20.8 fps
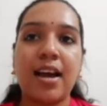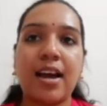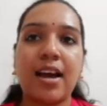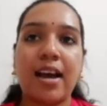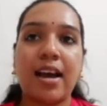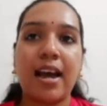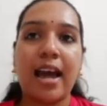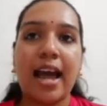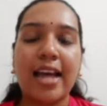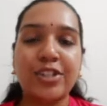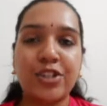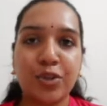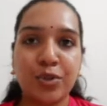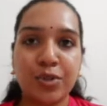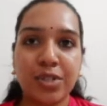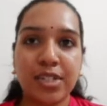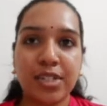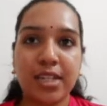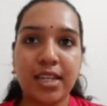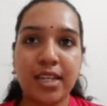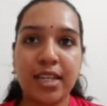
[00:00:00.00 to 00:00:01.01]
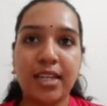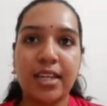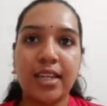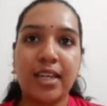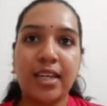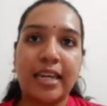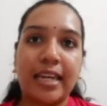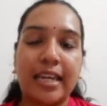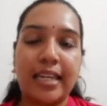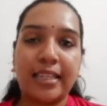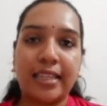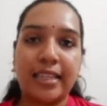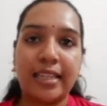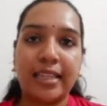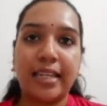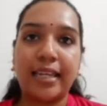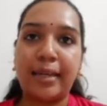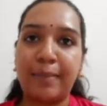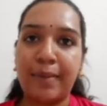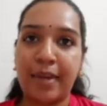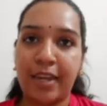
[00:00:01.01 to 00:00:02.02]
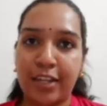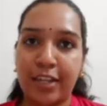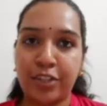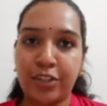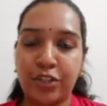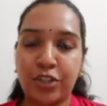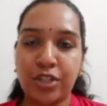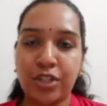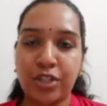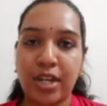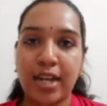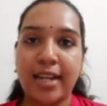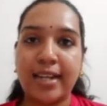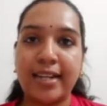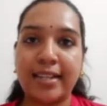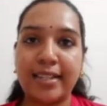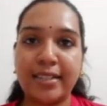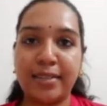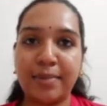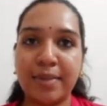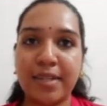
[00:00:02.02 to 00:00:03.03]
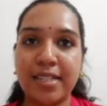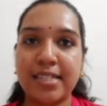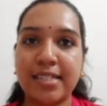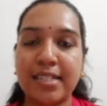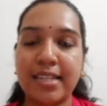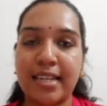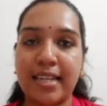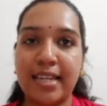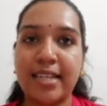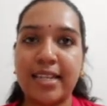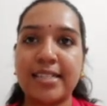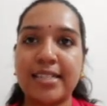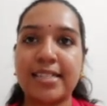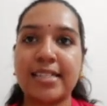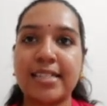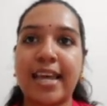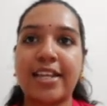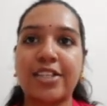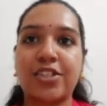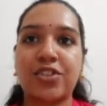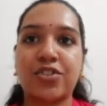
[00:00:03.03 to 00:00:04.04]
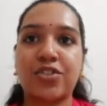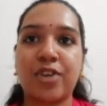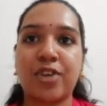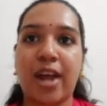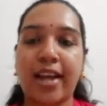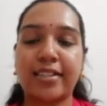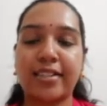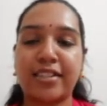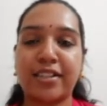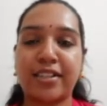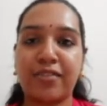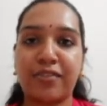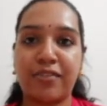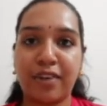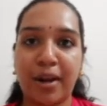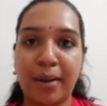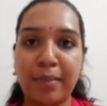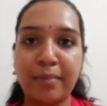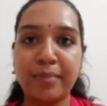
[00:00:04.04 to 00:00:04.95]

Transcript: As you see in the image, litmus is extracted from